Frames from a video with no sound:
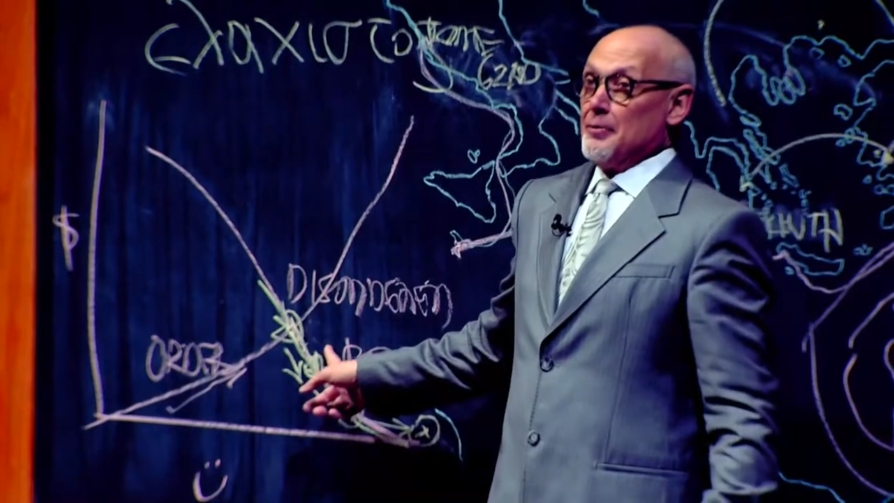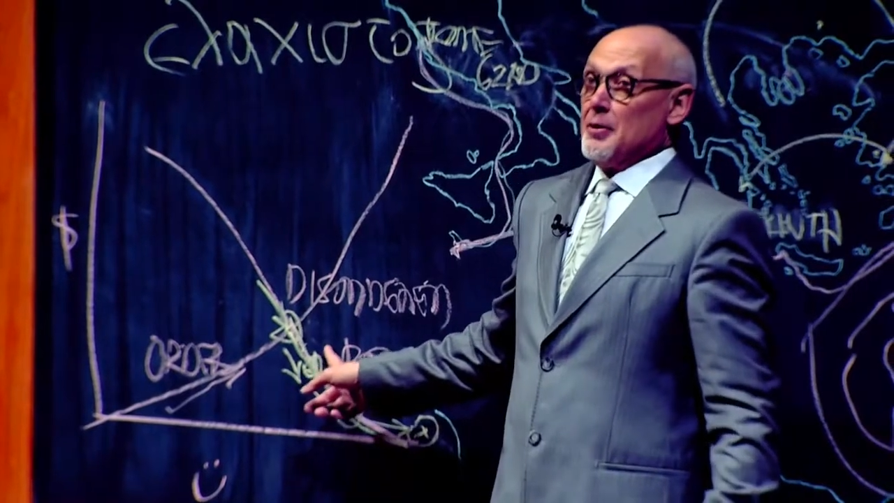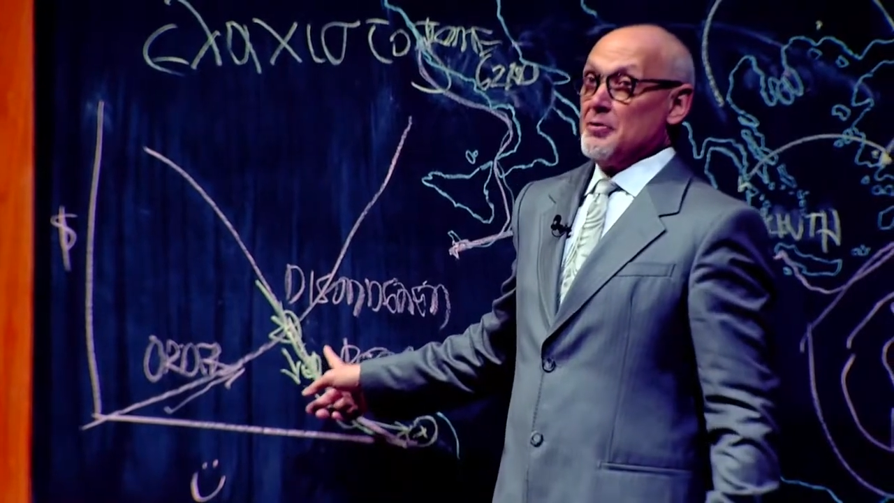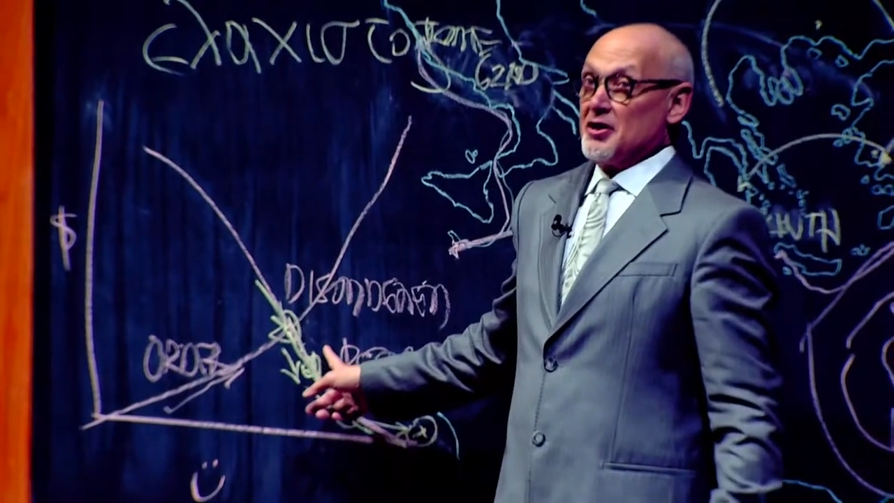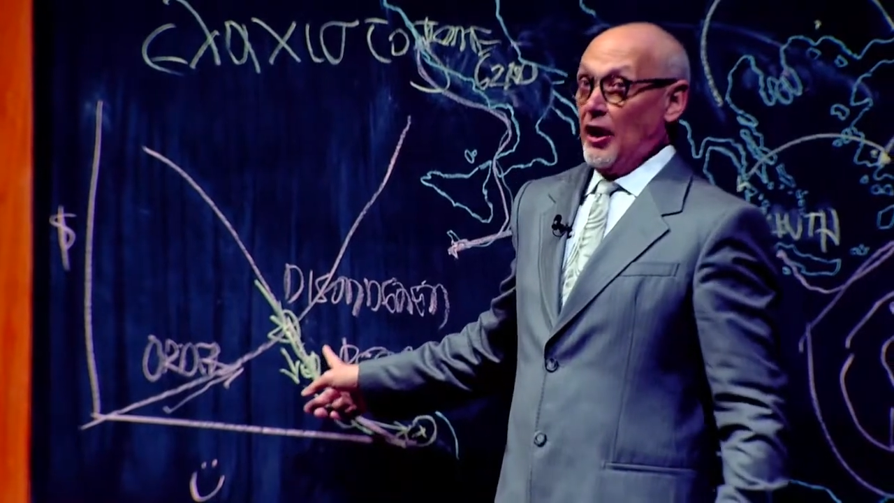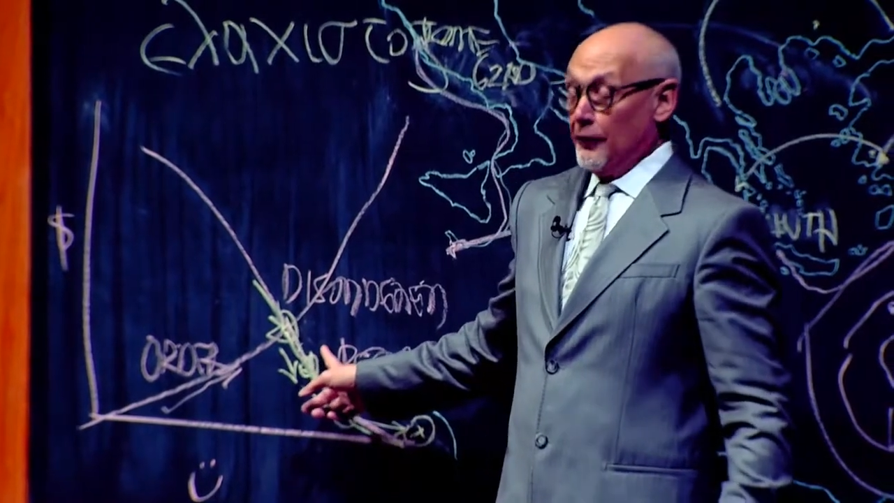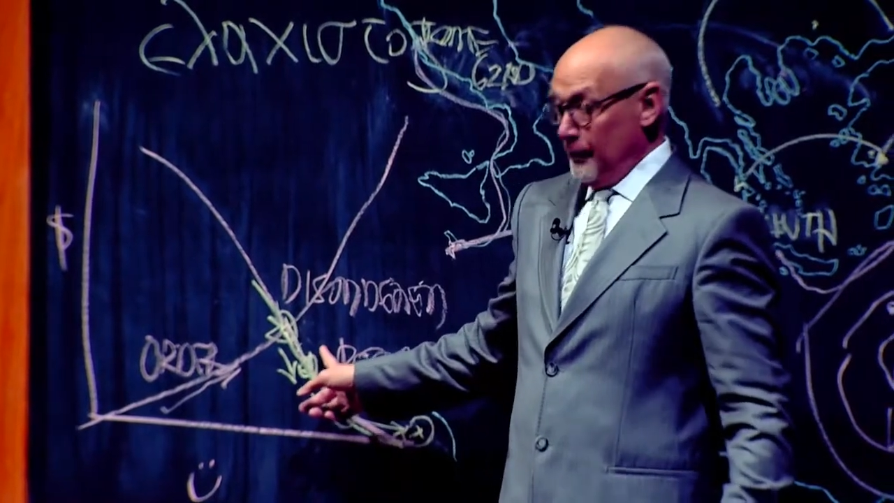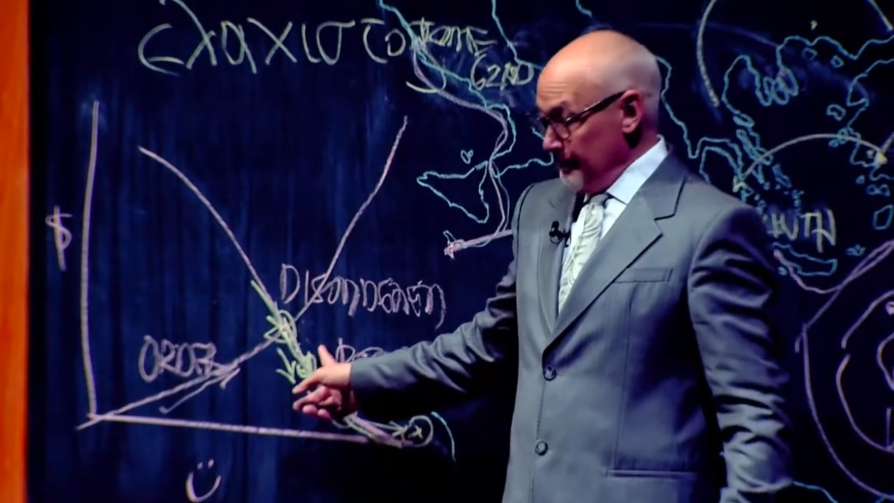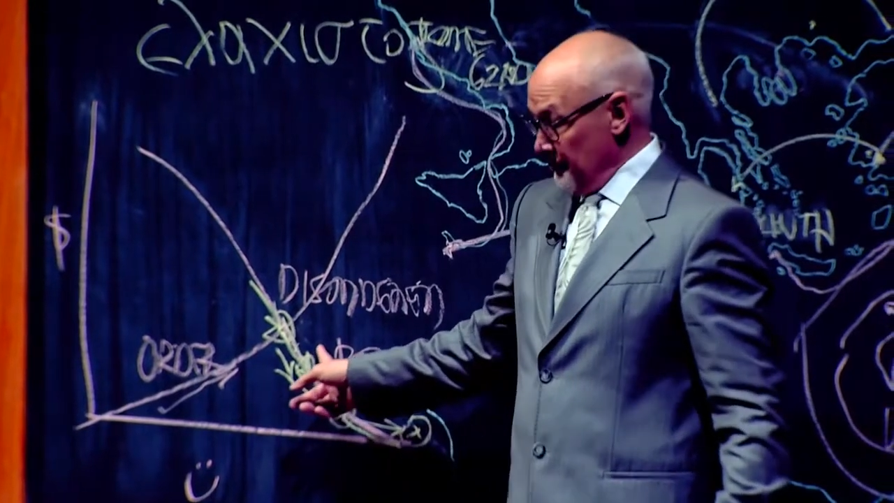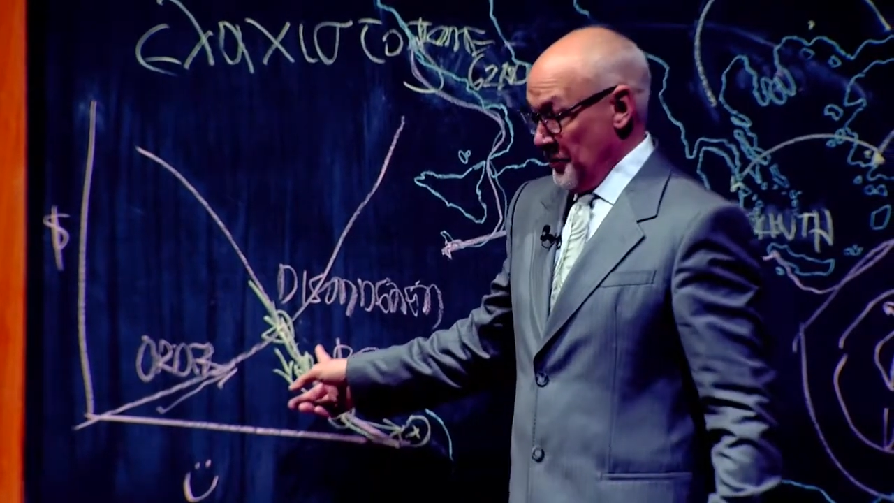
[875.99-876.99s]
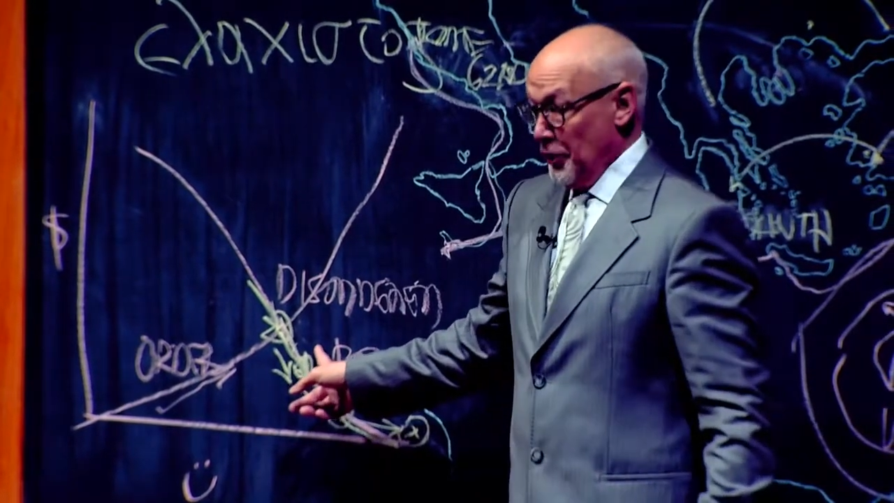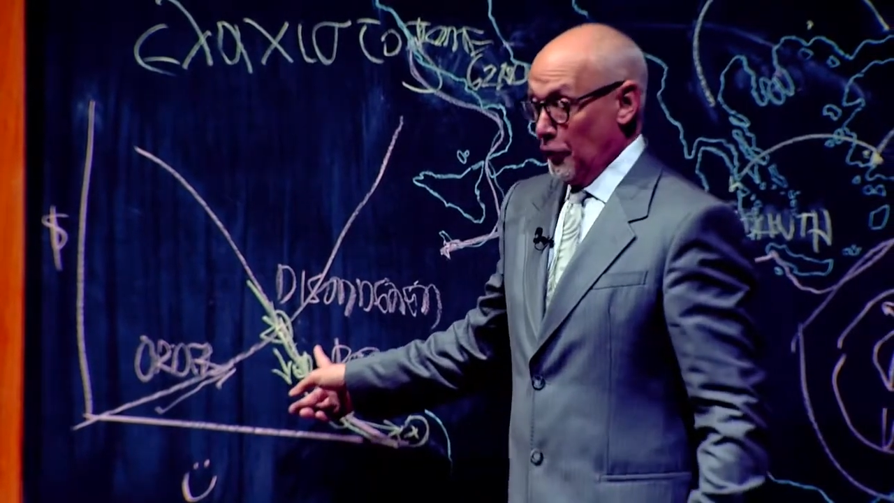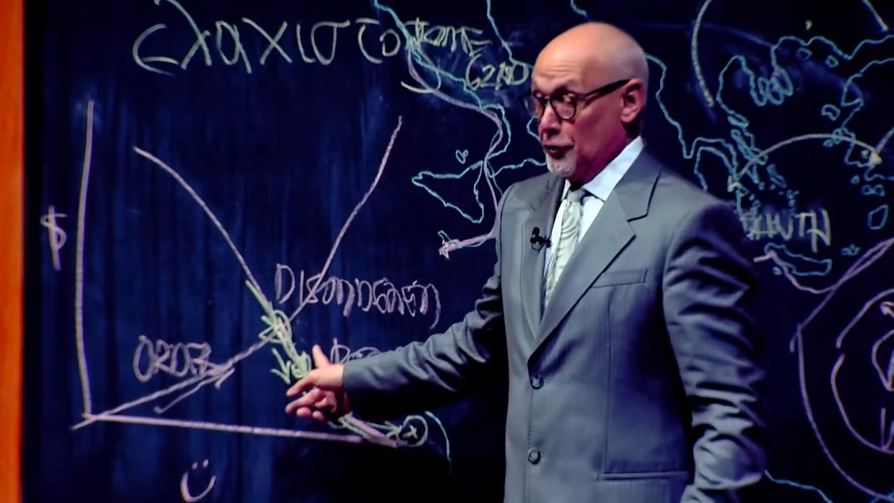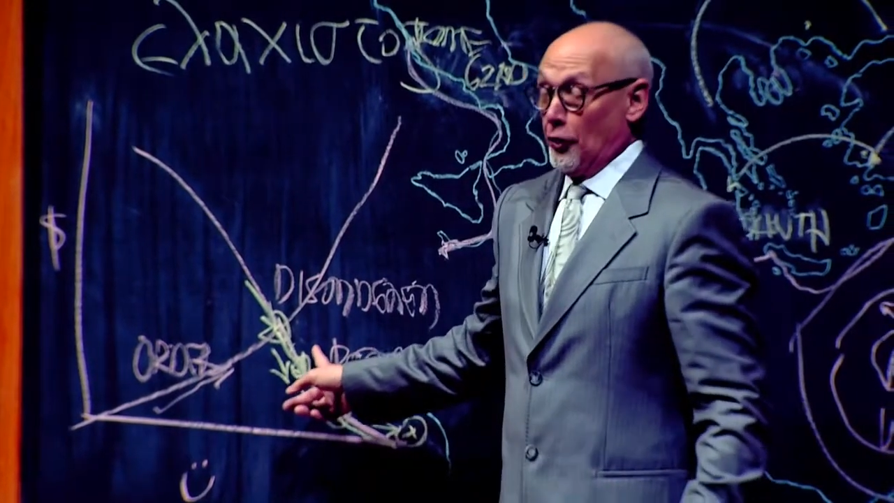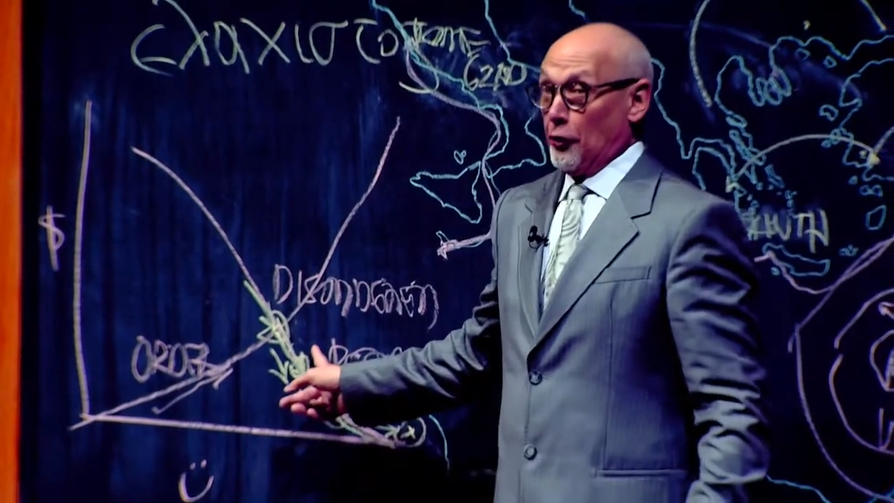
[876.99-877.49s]
himself
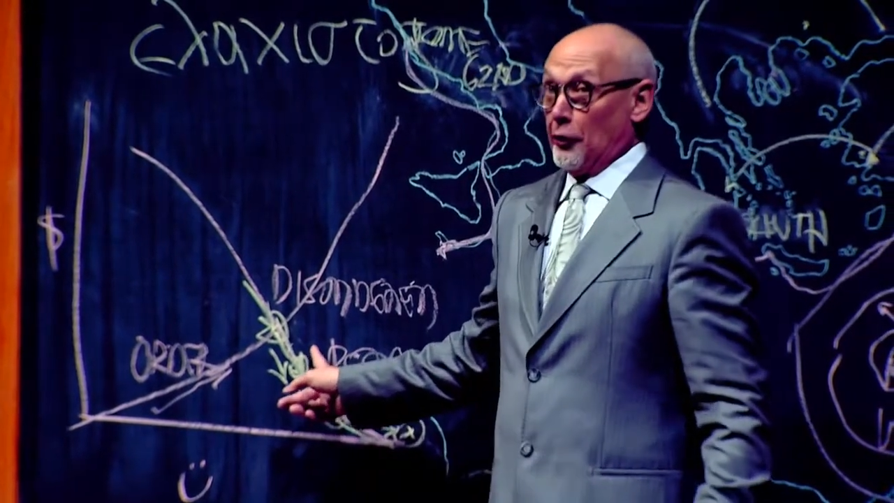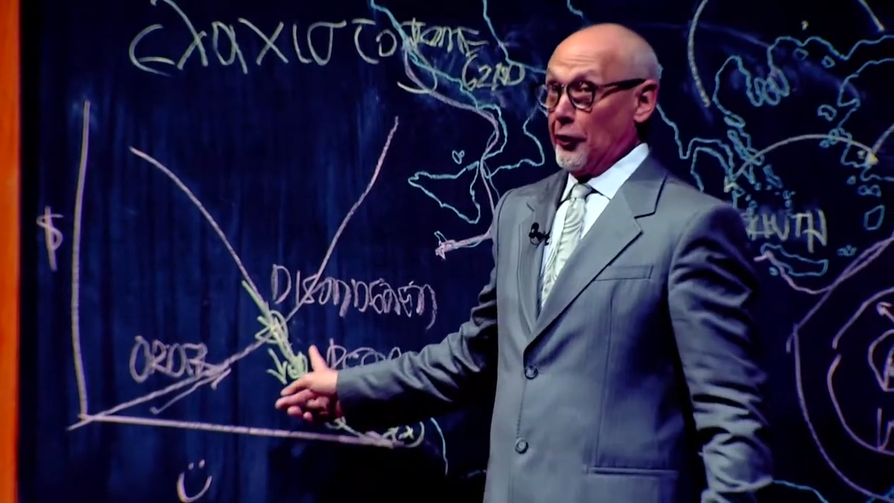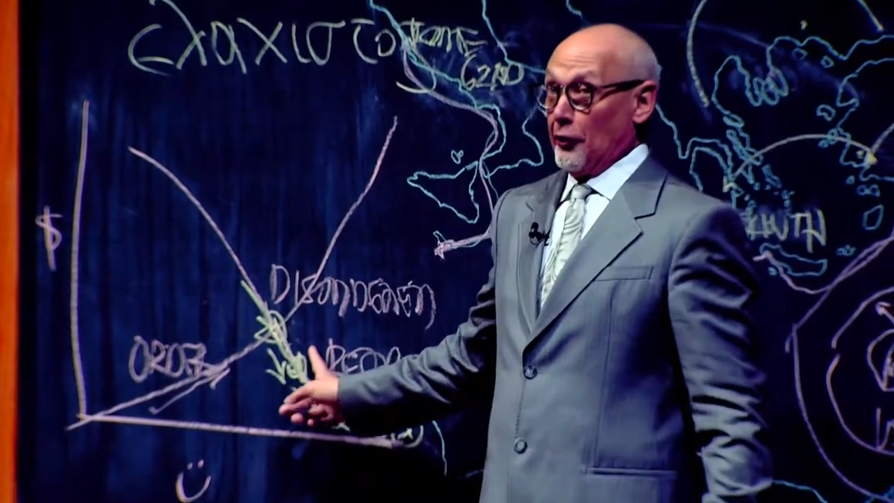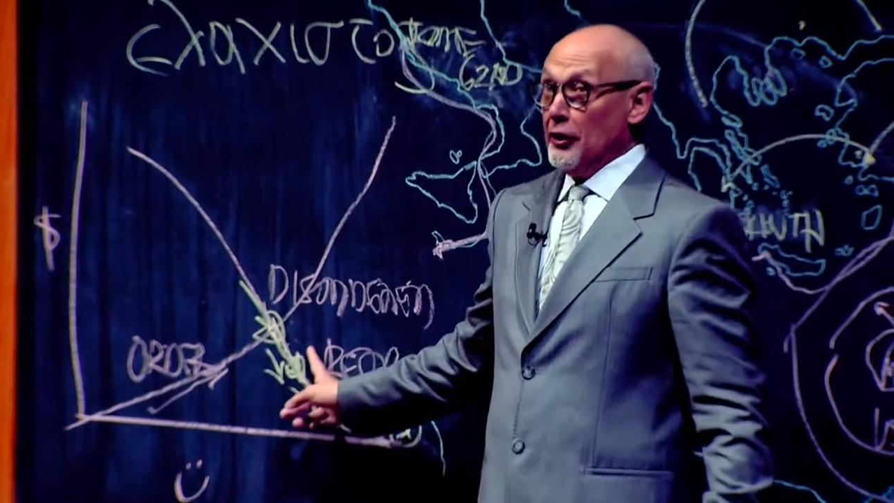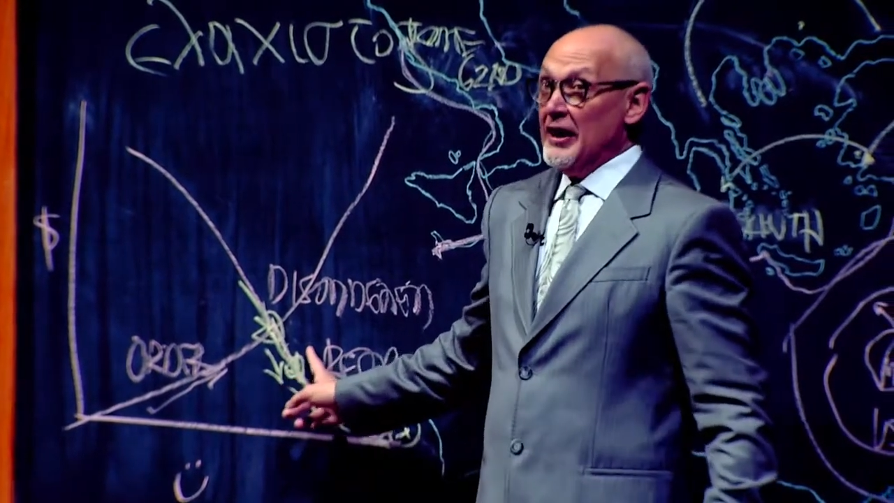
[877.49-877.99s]
years earlier